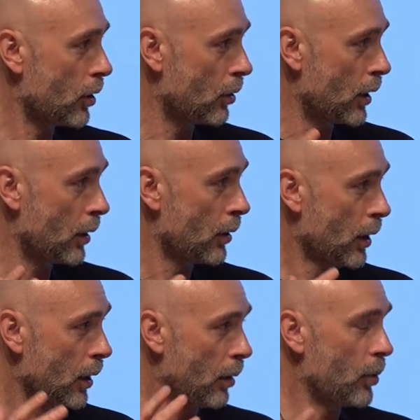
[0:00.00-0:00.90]
cut their
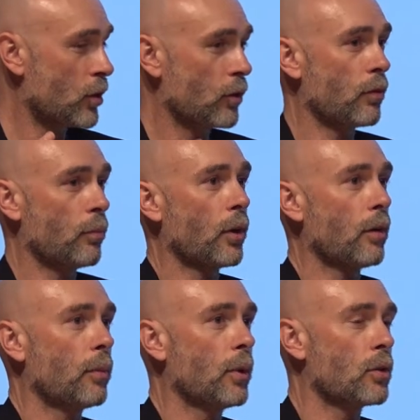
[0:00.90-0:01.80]
emissions from
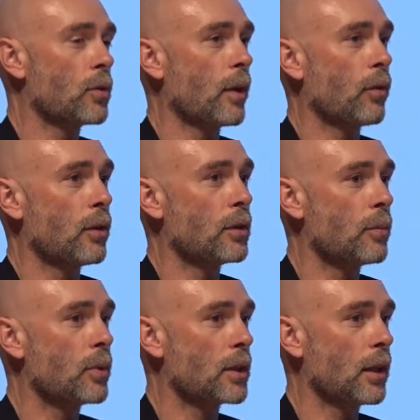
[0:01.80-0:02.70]
private buildings about
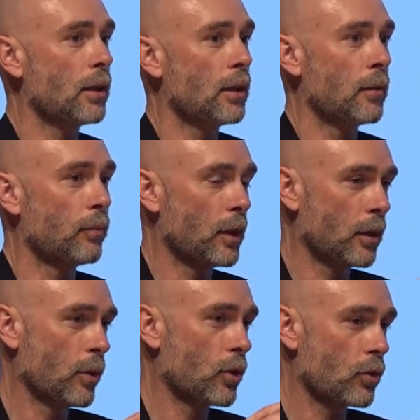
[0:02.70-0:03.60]
30% in the
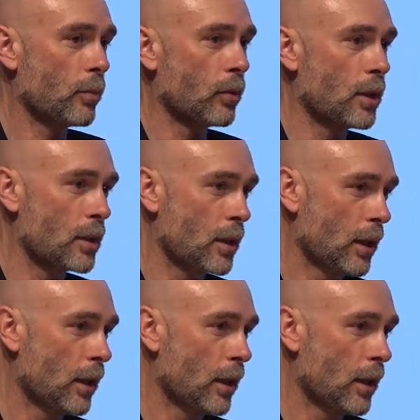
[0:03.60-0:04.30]
commercial buildings